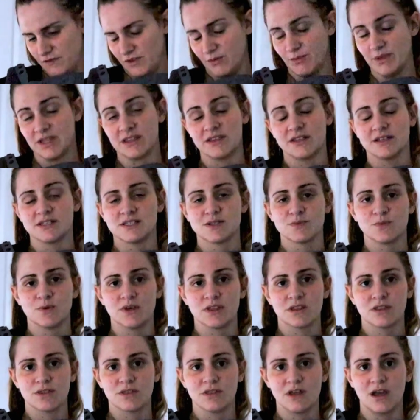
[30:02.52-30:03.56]
filming this
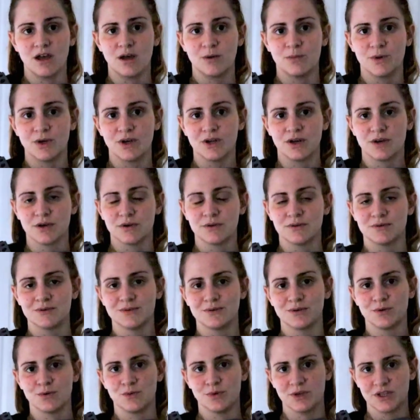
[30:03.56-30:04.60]
with Elba
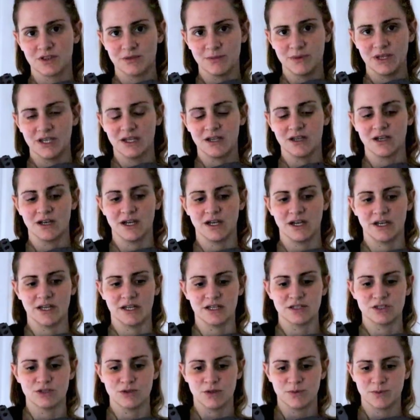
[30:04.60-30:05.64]
with me.
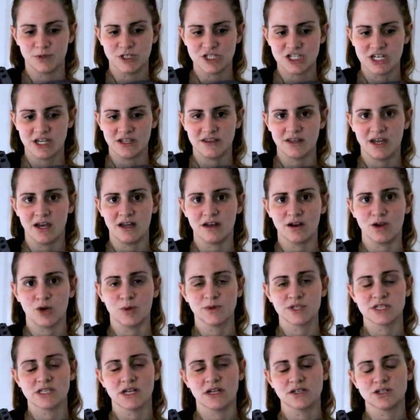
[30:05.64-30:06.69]
I do appreciate that. I hope
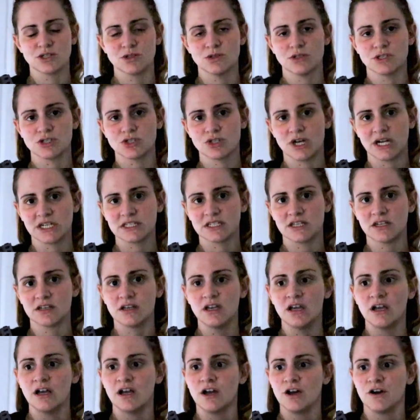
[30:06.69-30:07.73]
it's not too
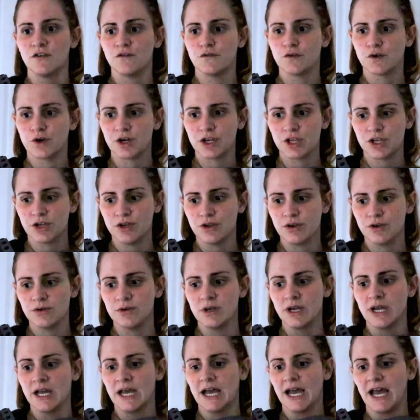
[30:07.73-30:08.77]
distracting for
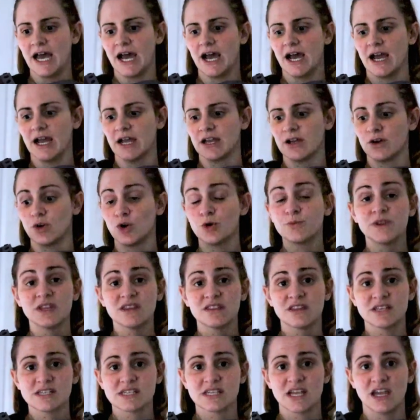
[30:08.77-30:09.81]
you. I hope
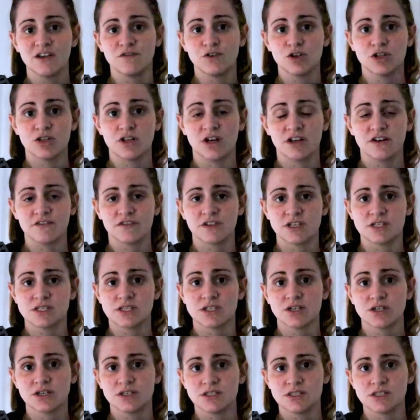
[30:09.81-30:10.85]
that this gave you a lot of things
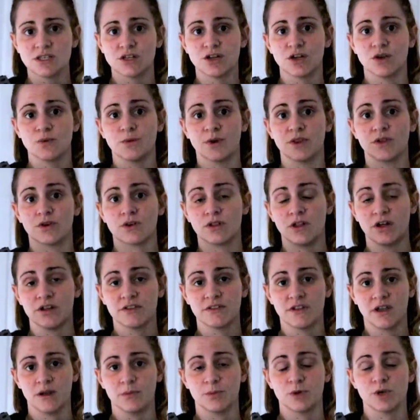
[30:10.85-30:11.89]
to consider, whether
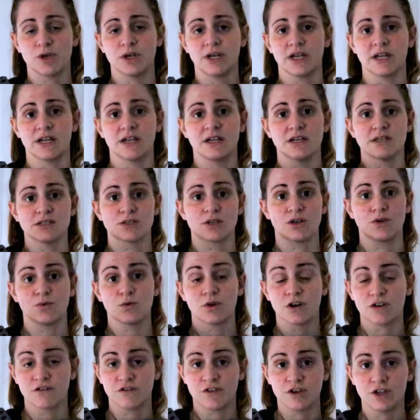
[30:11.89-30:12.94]
cloth diapering is going to
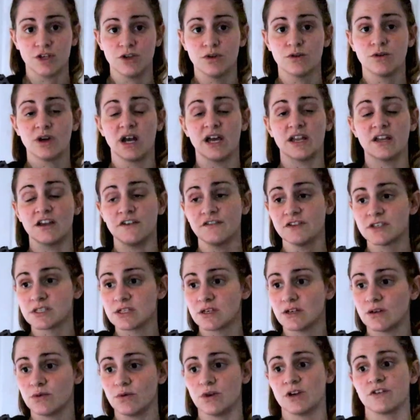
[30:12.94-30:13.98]
work for you. And if it's
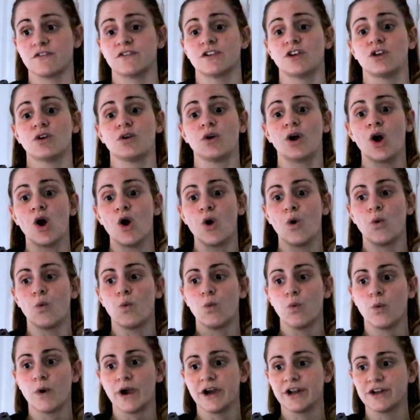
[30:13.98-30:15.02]
going to work for you,
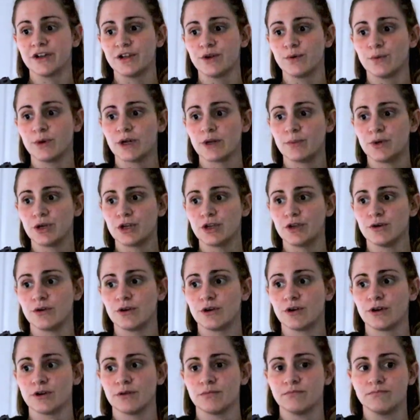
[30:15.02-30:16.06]
where do you want to put
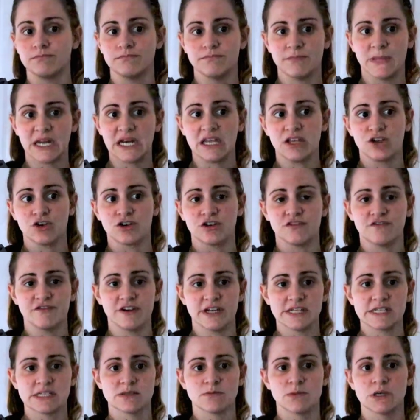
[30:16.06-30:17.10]
your money, your
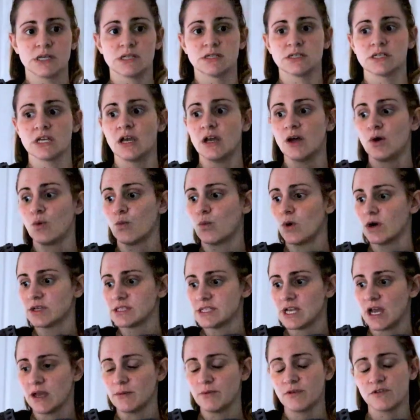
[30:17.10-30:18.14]
investment? What
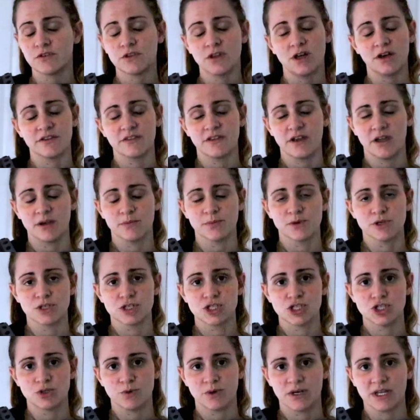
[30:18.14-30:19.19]
type of cloth
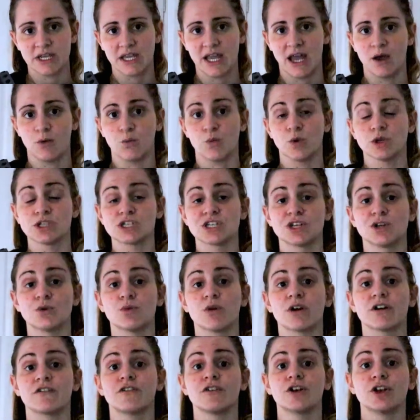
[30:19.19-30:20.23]
diapers do you want to get? What's going to
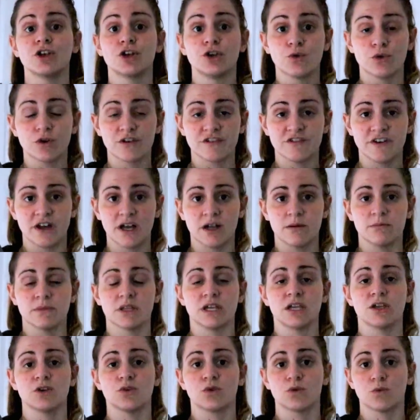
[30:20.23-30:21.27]
work for your
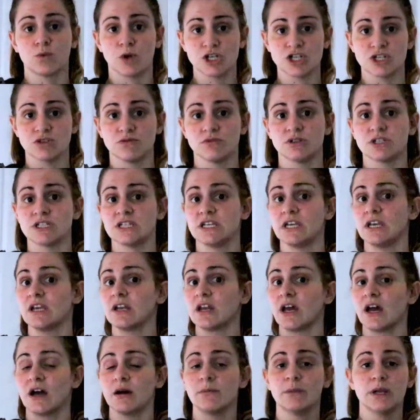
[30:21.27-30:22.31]
family, your washing routine?
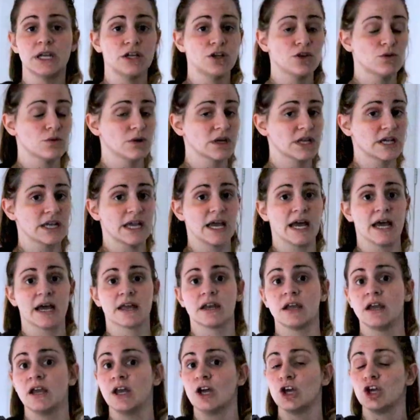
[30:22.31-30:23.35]
How many do you want to
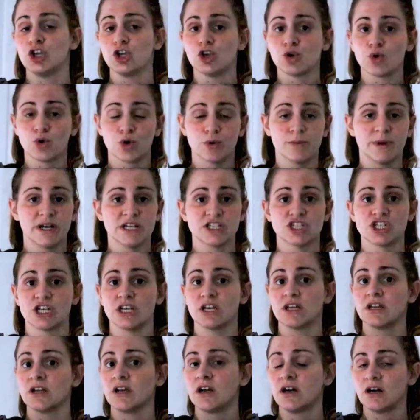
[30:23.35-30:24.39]
get? Your
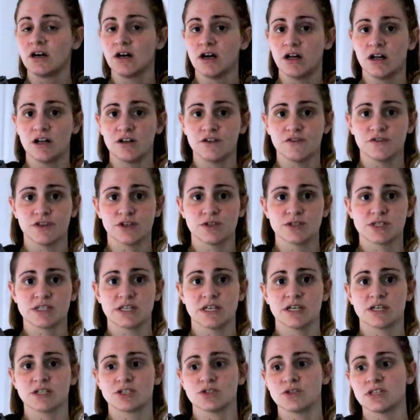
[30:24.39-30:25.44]
budget, all of those
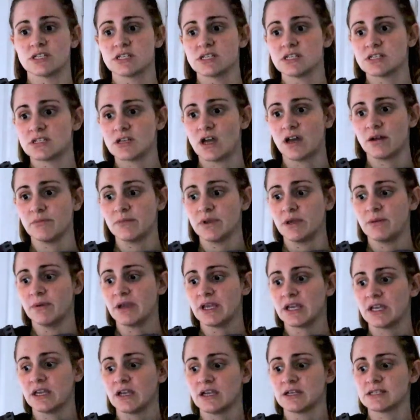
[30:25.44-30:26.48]
things. So this is not me
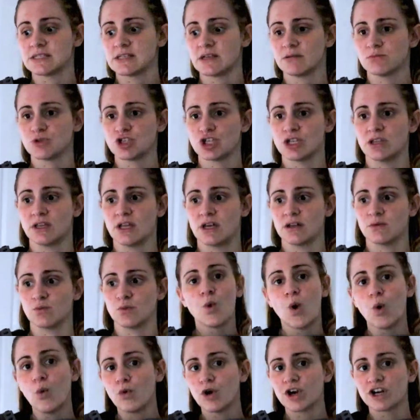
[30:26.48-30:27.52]
making the assumption that
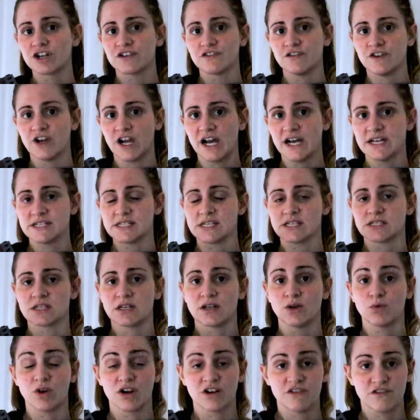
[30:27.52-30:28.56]
what worked for us is going
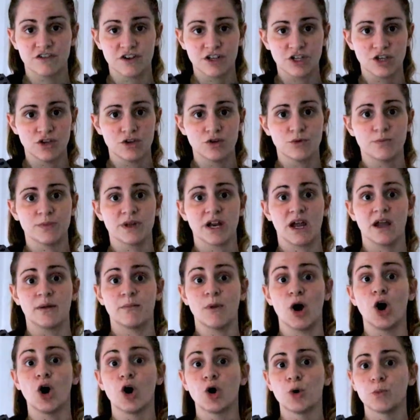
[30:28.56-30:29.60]
to work for you, but I'm
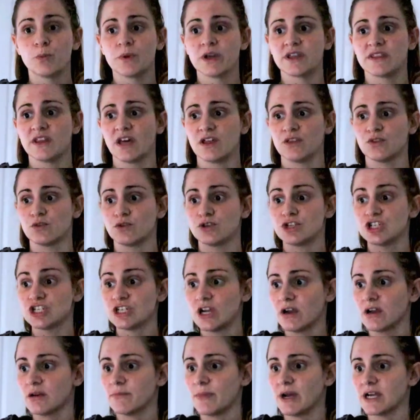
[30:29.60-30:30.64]
hoping that through
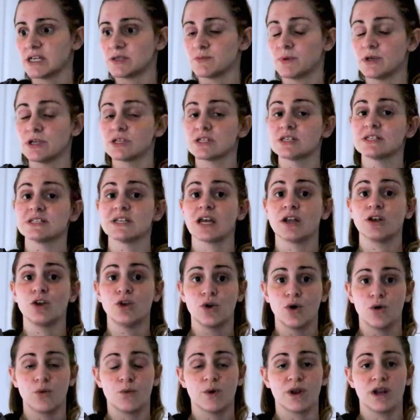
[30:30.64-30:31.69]
sharing my experience, because I
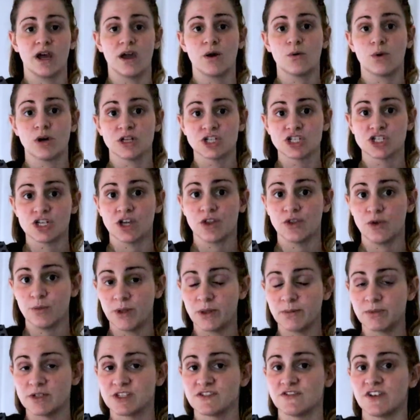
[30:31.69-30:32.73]
know when I watched other
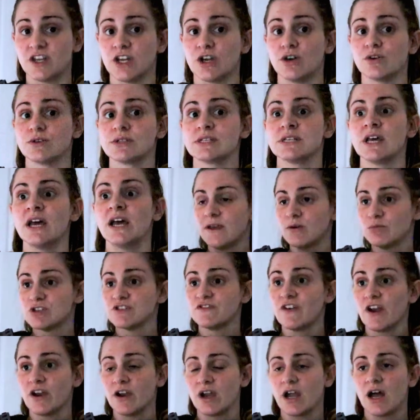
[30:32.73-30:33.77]
people's videos, it was
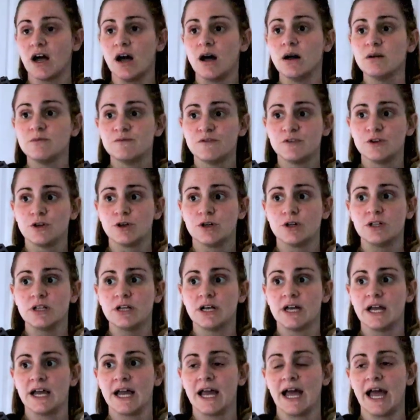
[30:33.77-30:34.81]
very helpful
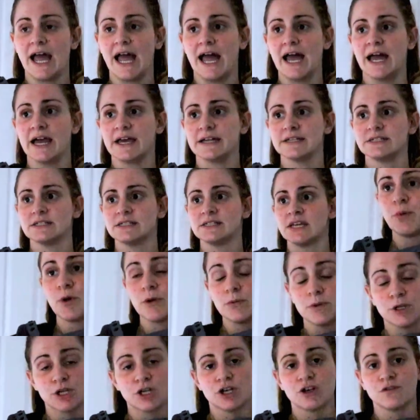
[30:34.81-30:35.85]
and
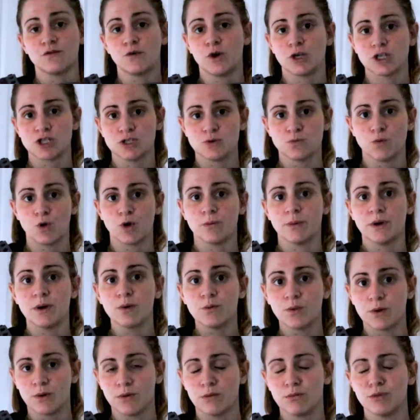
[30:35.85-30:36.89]
probably could have watched more,
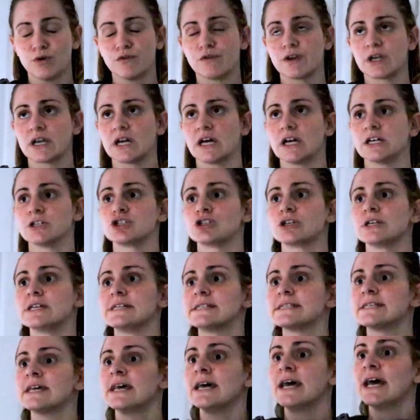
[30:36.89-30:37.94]
but we were moving
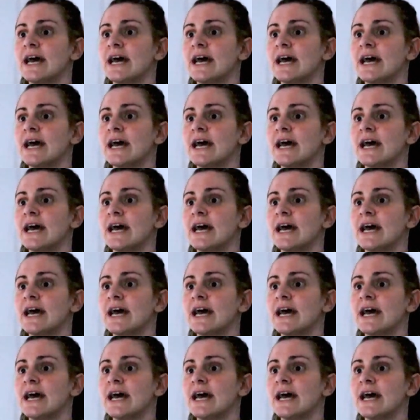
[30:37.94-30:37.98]
countries.